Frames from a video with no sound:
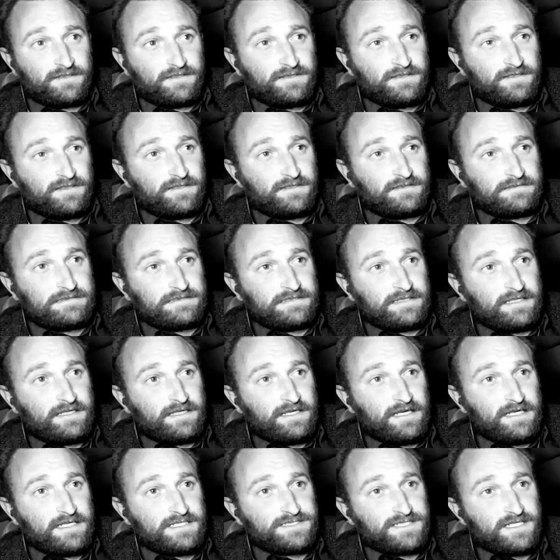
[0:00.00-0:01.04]
uh,
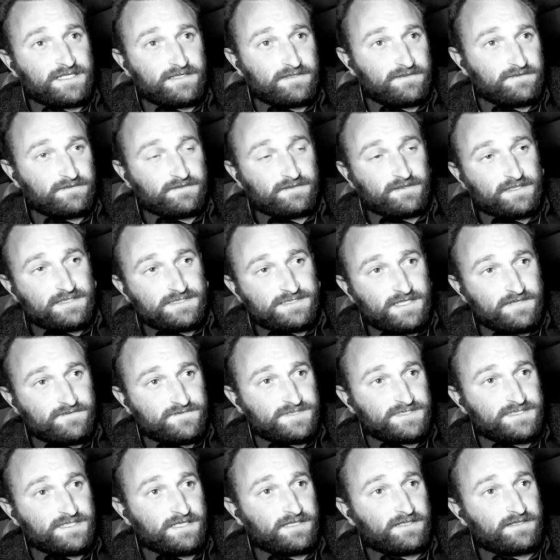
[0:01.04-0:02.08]
as I, as I've
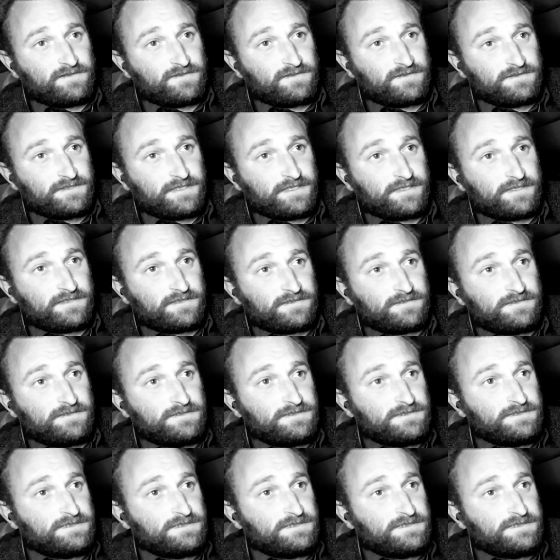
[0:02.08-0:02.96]
said earlier,